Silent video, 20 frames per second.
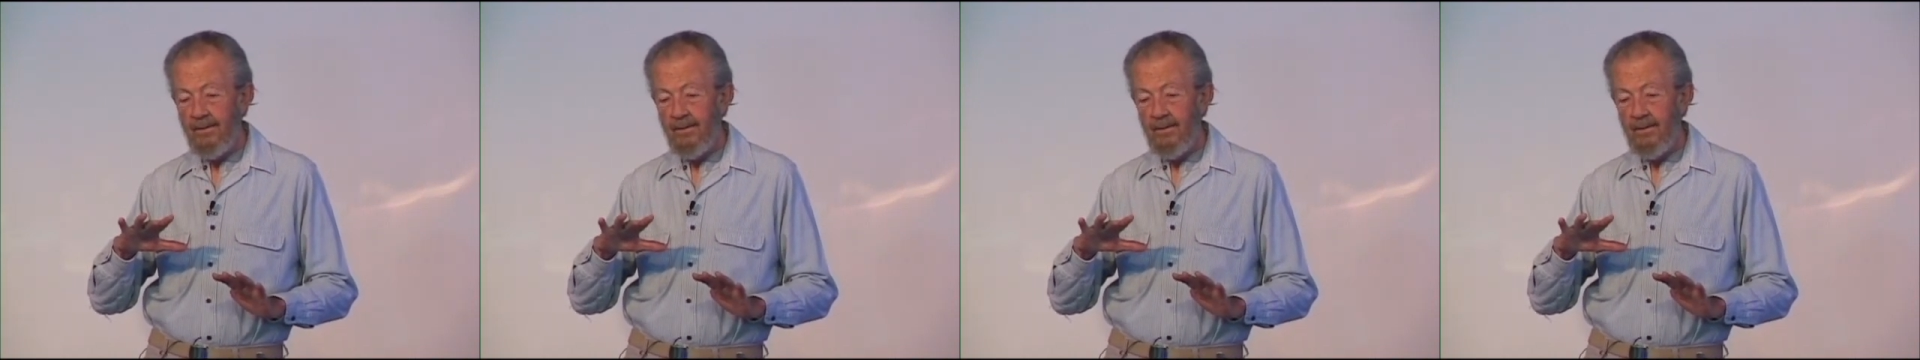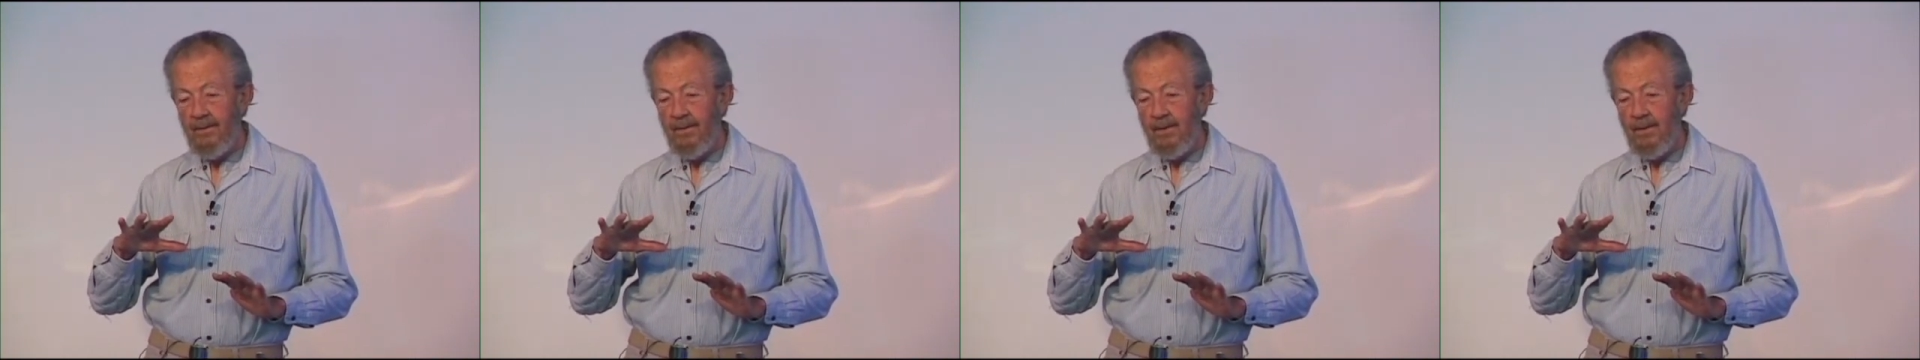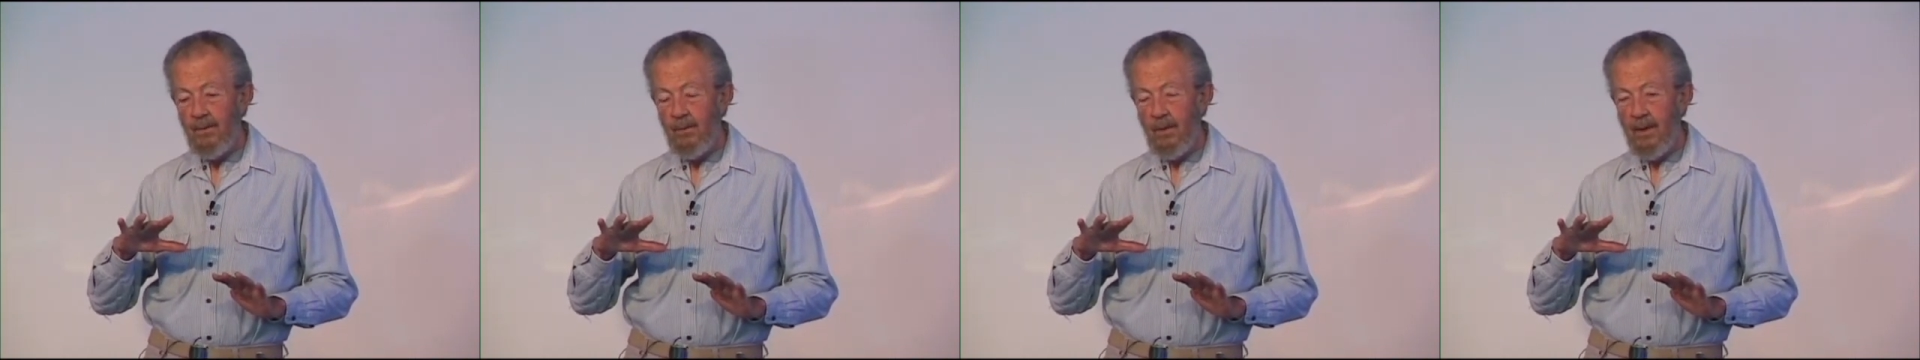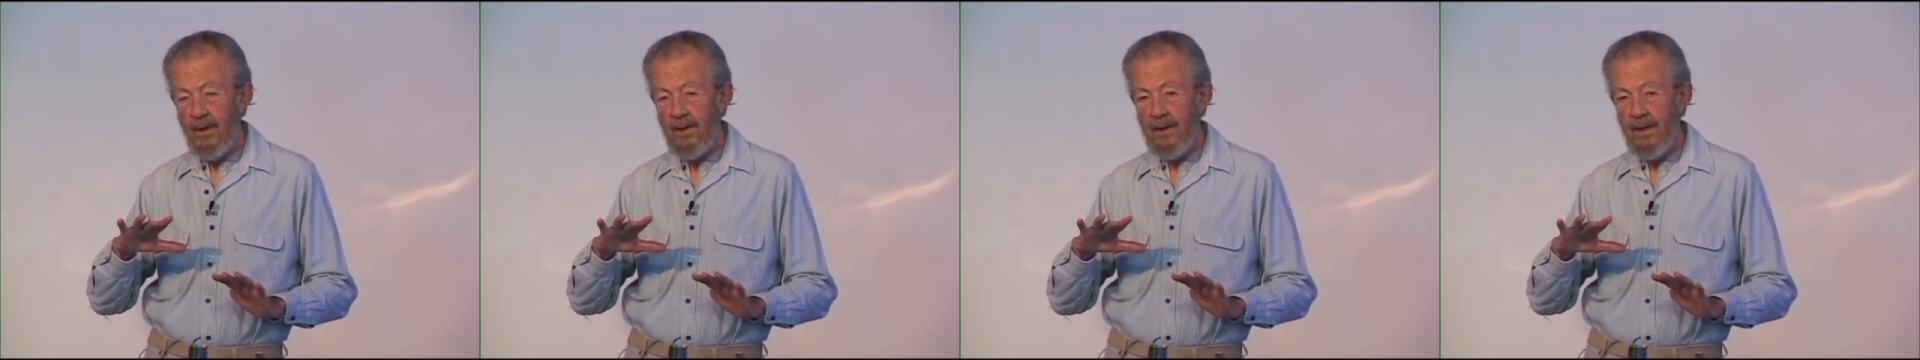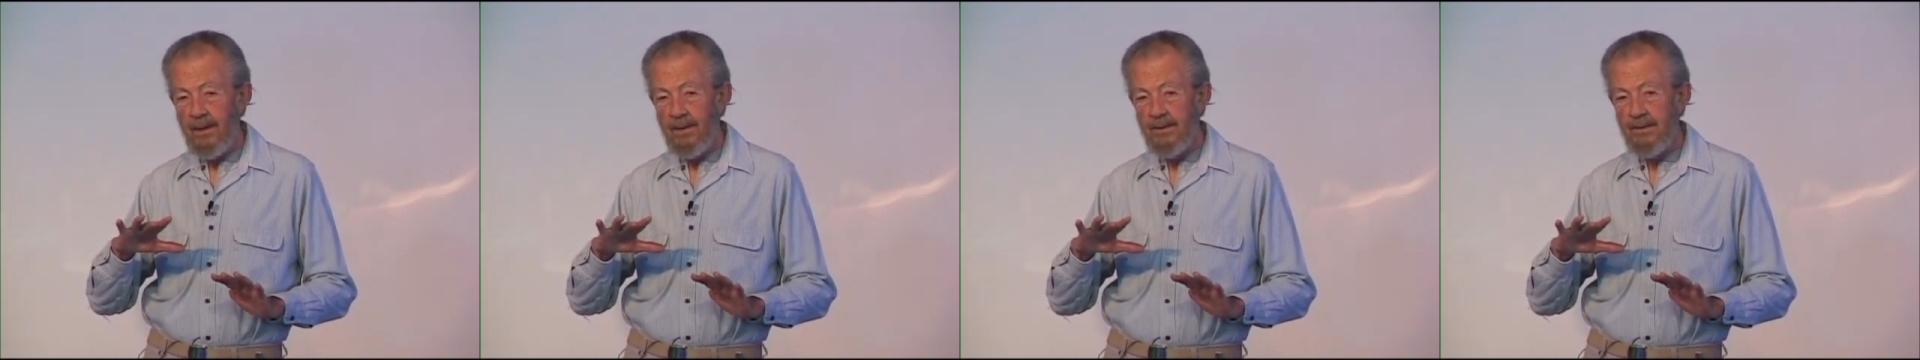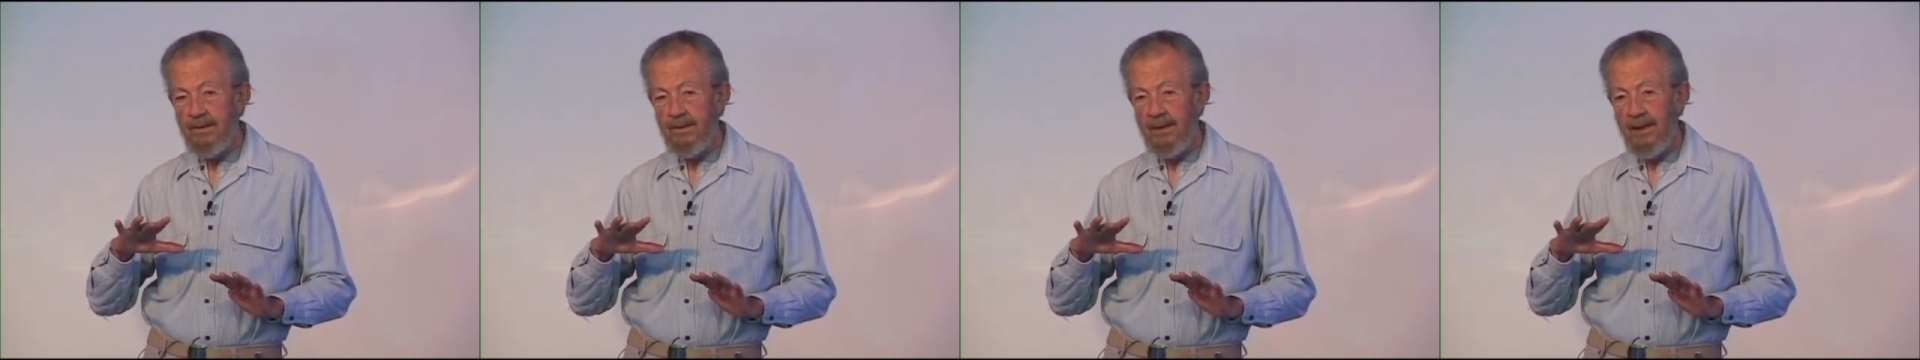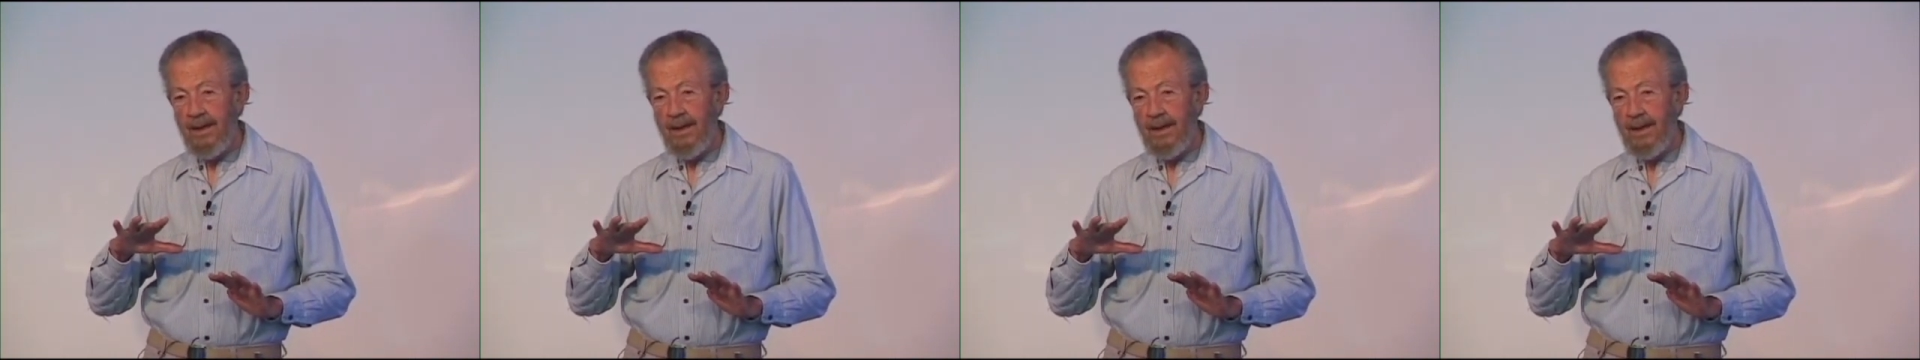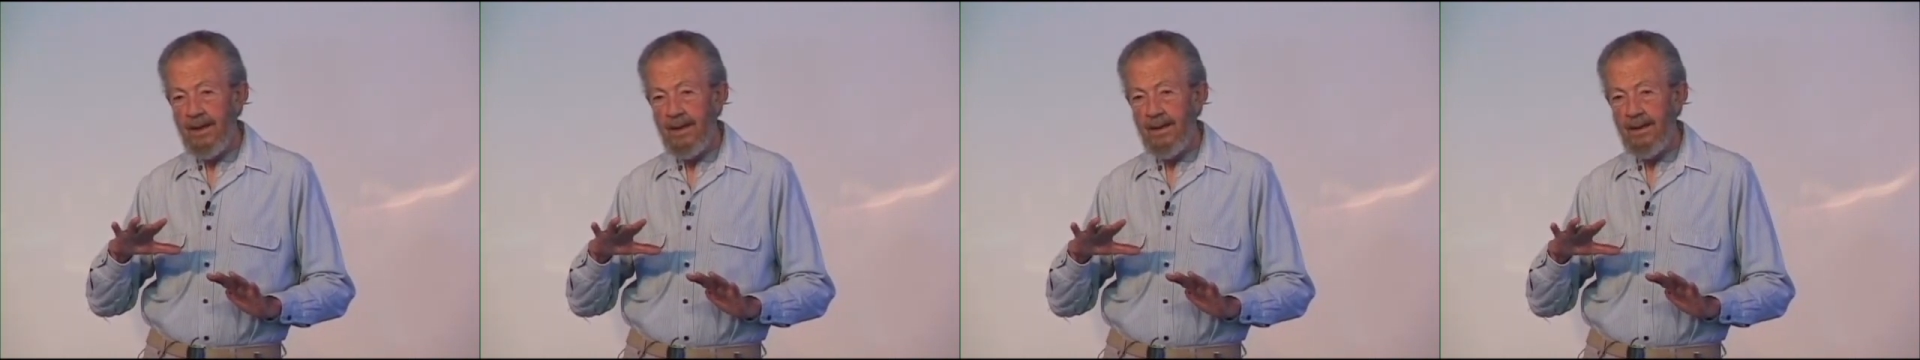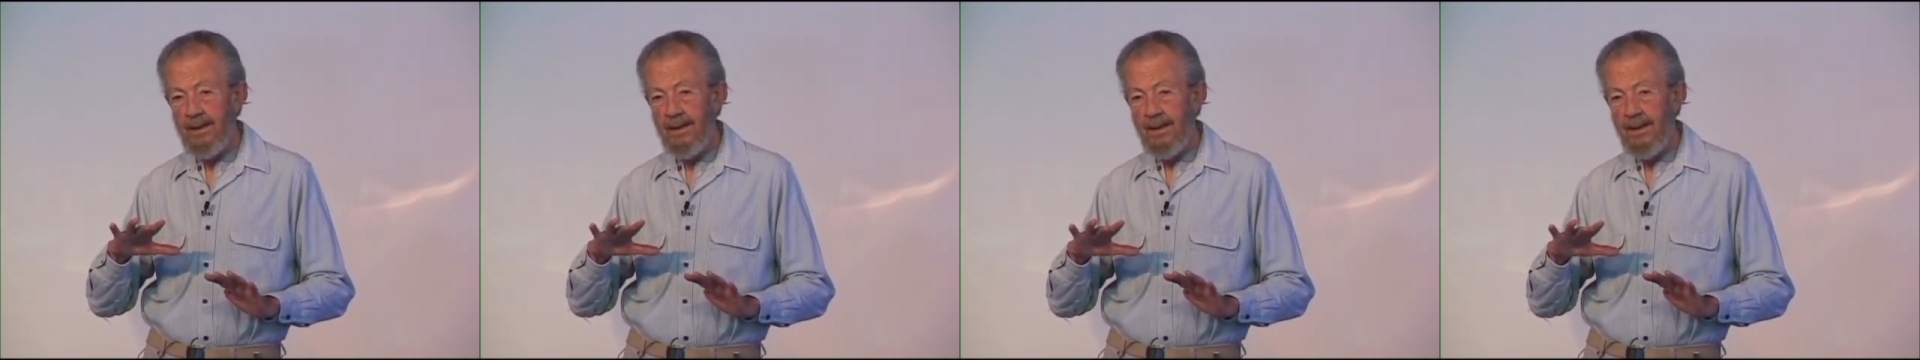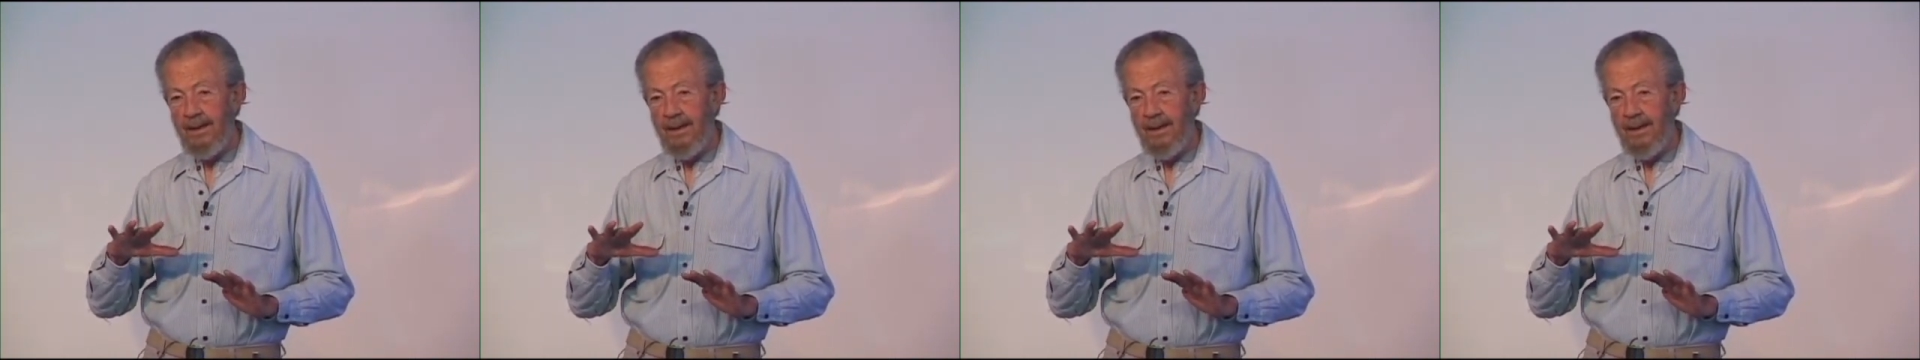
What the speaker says: When you walk outside,